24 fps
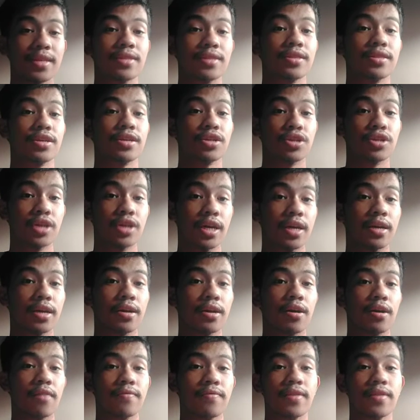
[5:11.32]
teaching
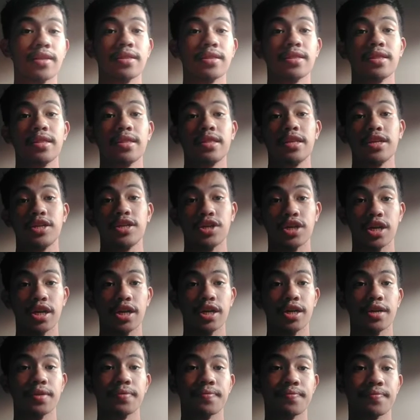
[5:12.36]
of the
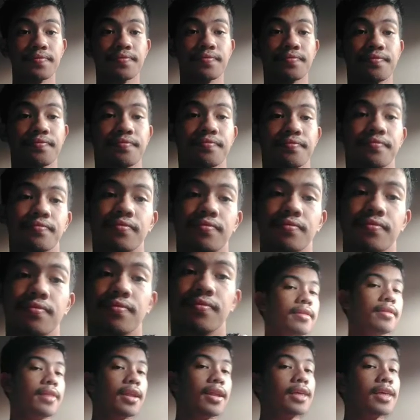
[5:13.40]
teacher.
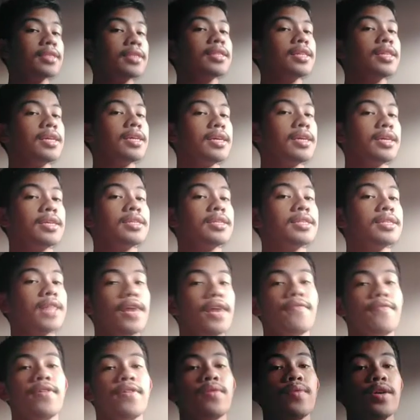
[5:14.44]
The lastly is
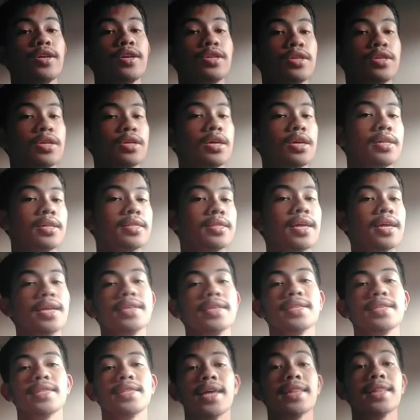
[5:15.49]
the evaluation. That
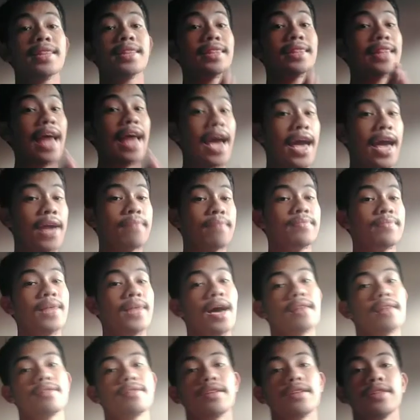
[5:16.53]
is that time
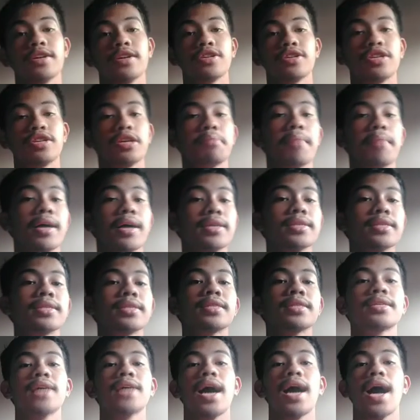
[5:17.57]
that the teacher
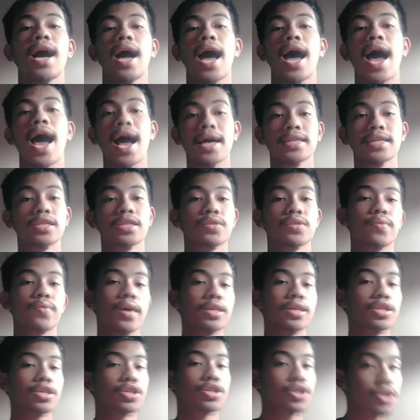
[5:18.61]
must ask
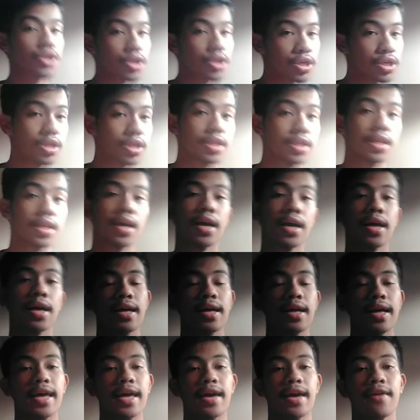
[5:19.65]
question
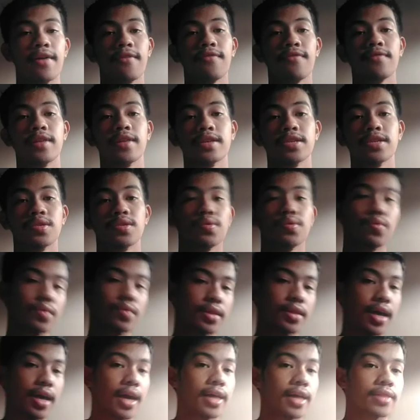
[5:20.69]
if the
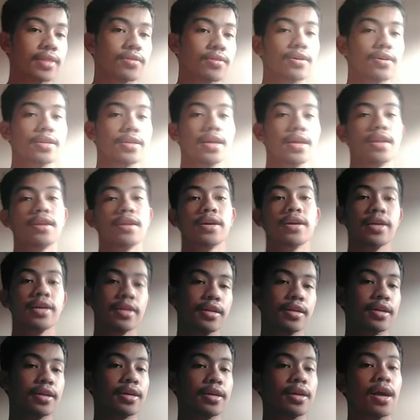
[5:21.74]
student or the
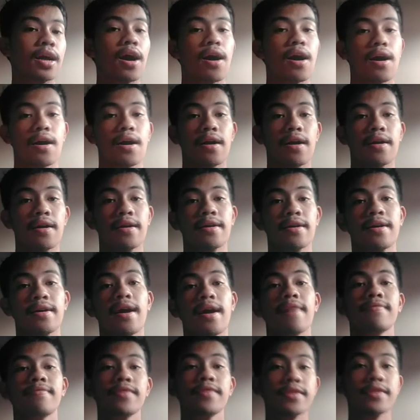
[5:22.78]
learner are
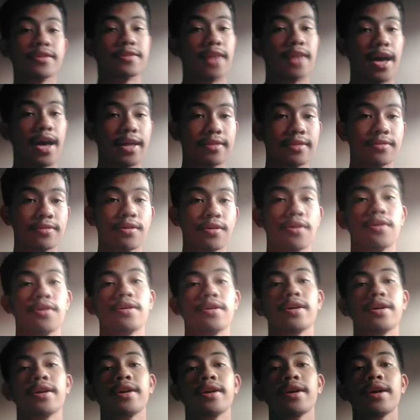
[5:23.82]
understand
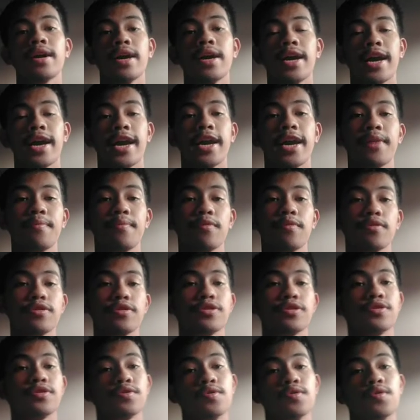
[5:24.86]
or able
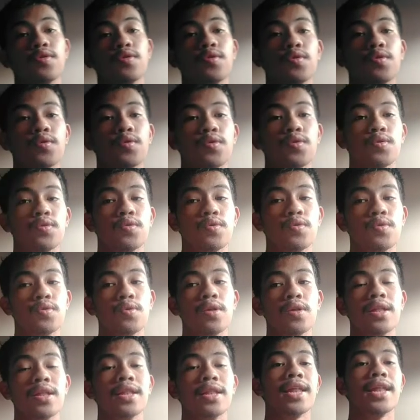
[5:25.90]
to
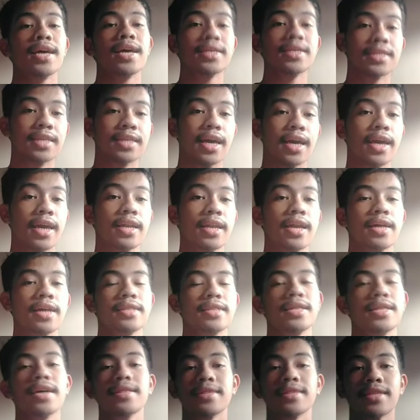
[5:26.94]
listen,
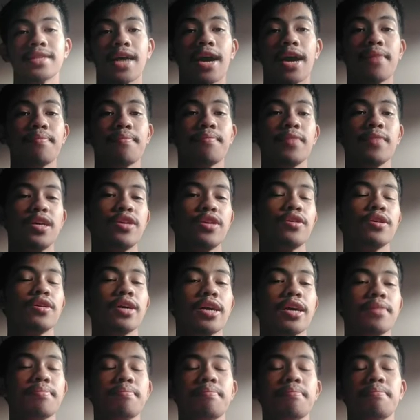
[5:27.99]
and that time you
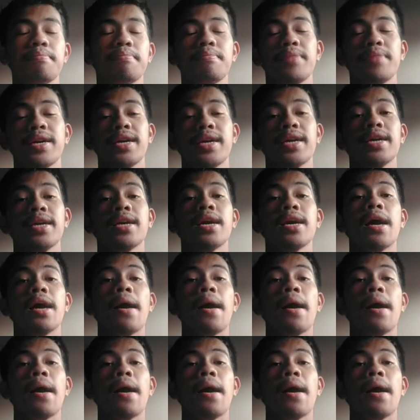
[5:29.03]
can be